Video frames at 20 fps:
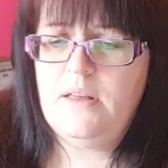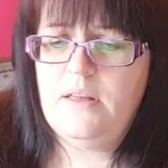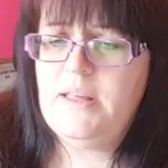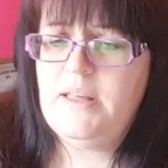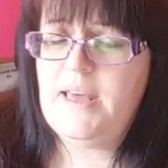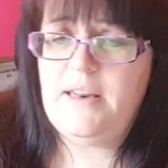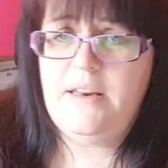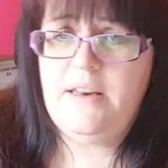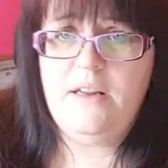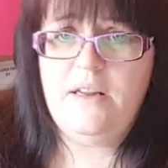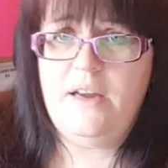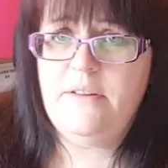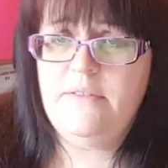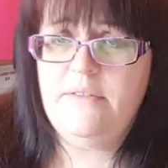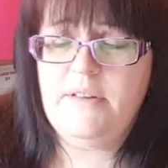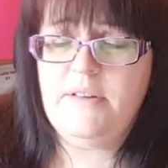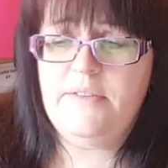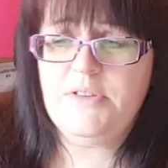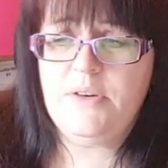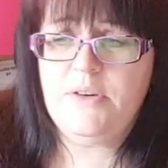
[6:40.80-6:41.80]
don't think
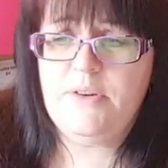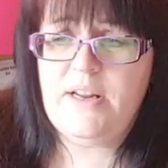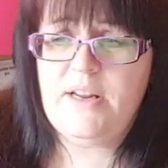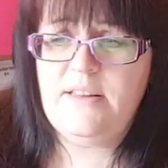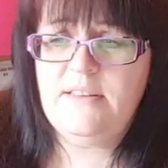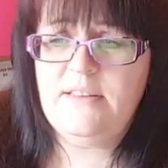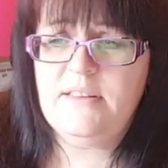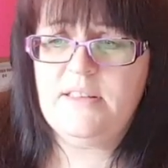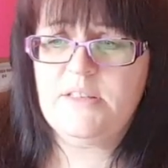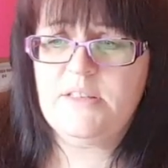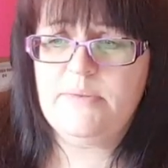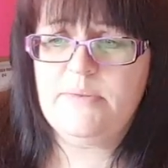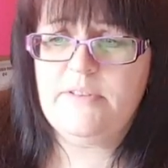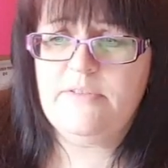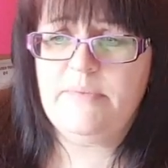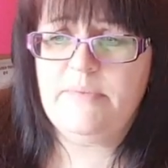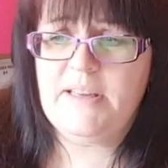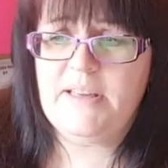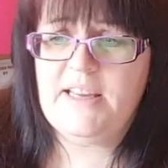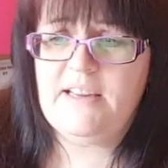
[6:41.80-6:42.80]
I've sold anything this week
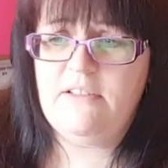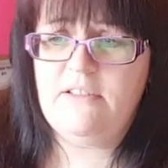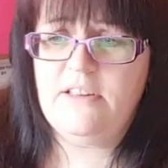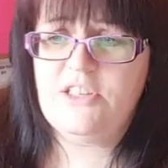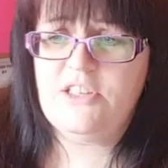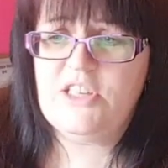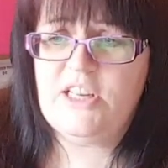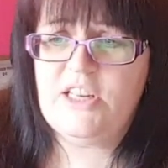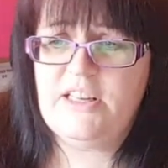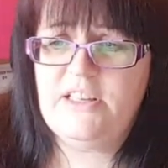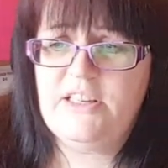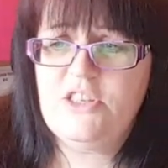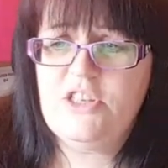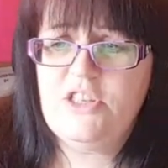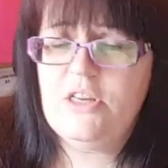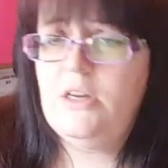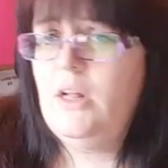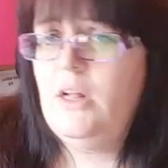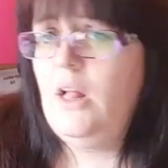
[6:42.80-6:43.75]
from my Caroline challenge.